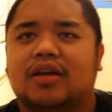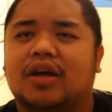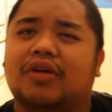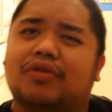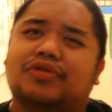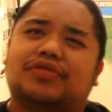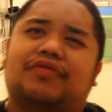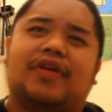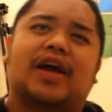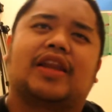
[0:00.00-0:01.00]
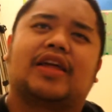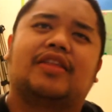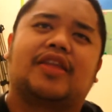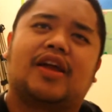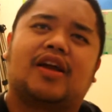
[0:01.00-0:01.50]
It was Friday
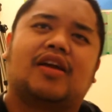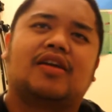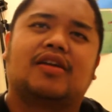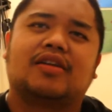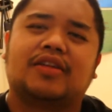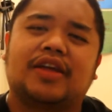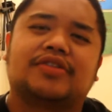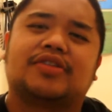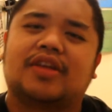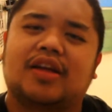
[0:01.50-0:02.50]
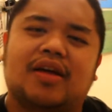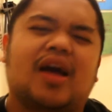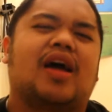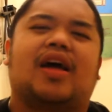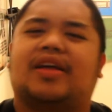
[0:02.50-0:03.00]
there yesterday.
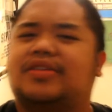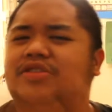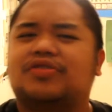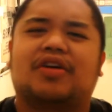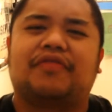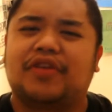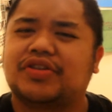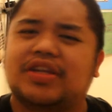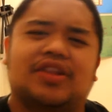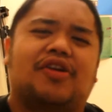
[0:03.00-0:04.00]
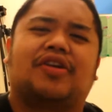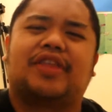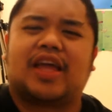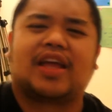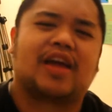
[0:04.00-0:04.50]
It's too confusing. They're a
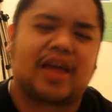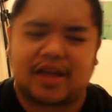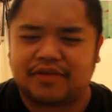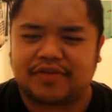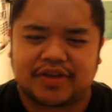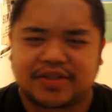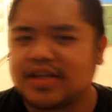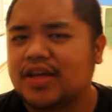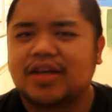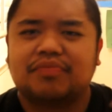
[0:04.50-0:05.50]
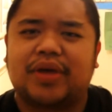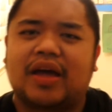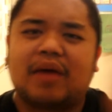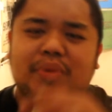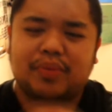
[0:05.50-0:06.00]
day ahead of us.
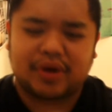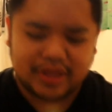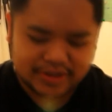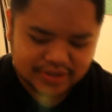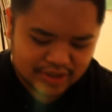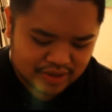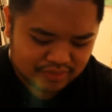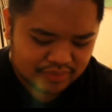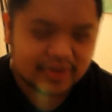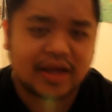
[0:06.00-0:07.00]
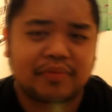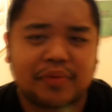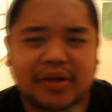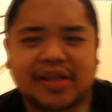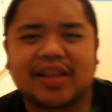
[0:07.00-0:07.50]
But happy birthday to him. Happy
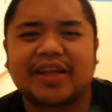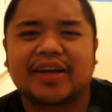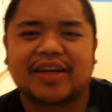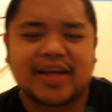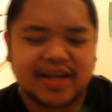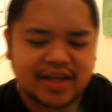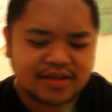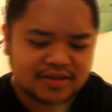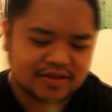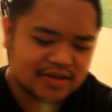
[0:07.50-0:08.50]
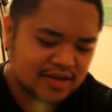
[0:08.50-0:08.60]
birthday, little cuz.